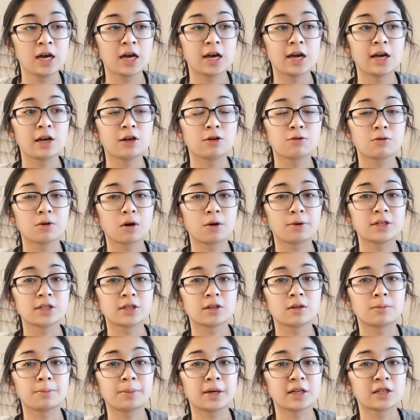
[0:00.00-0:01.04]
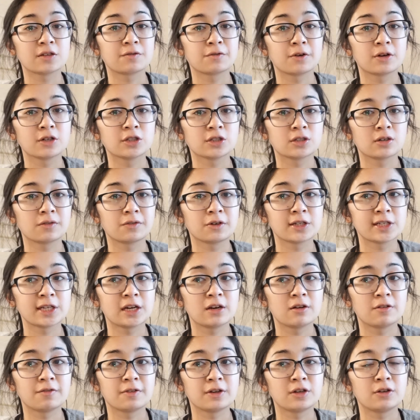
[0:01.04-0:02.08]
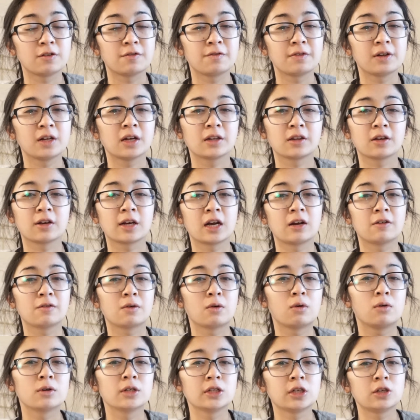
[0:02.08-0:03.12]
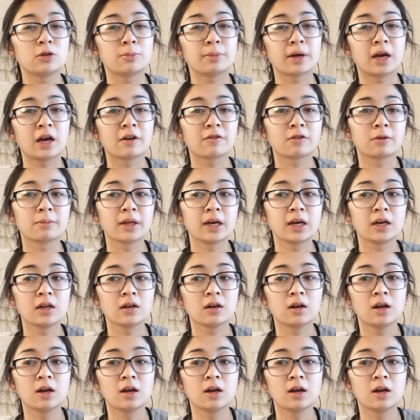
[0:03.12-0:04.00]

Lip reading: and grow into the best version of yourself, and you feel like they're kind of holding you back from that